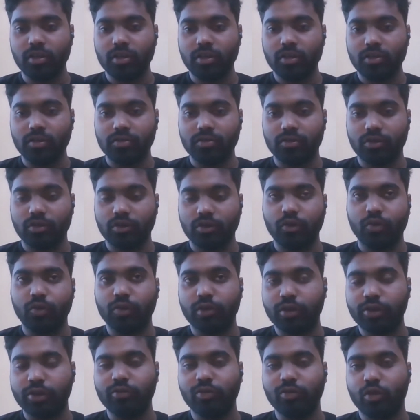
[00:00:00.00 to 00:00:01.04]
So
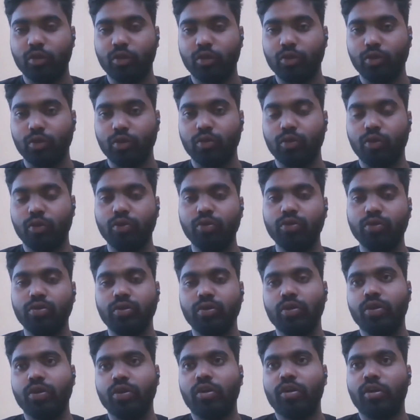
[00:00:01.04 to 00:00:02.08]
it don't look good.
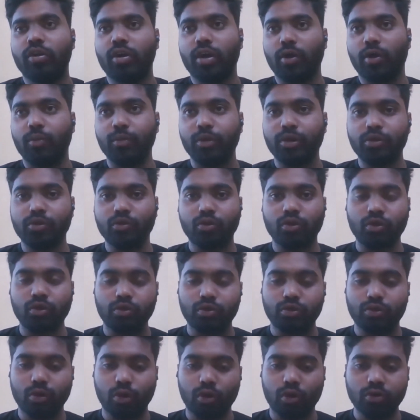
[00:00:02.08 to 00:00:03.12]
Coming to
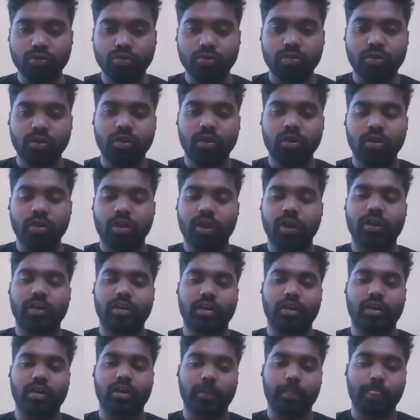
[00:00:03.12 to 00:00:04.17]
the don'ts, like
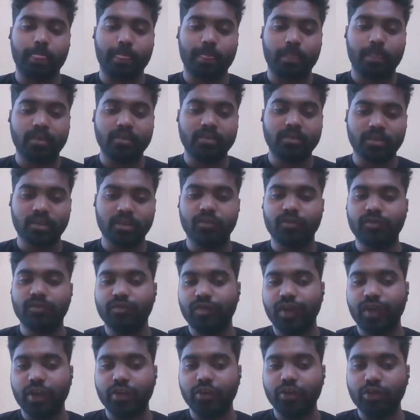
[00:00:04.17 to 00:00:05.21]
see
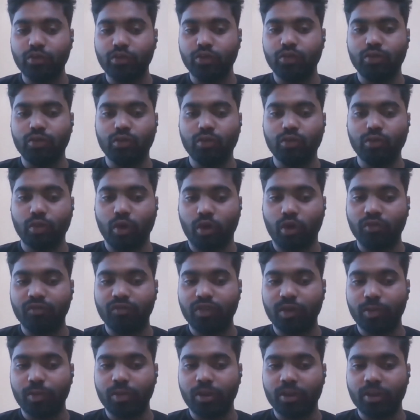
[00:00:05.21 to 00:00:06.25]
when you not
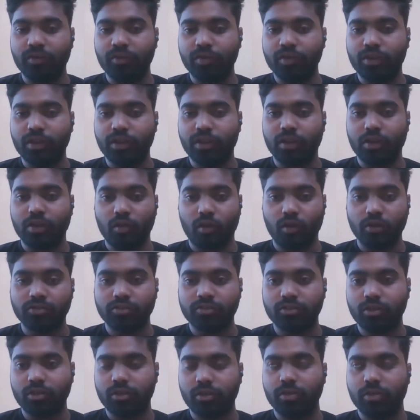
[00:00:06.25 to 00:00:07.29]
familiar with the
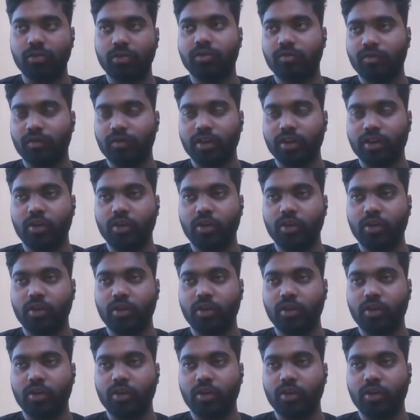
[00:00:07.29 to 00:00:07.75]
concept with a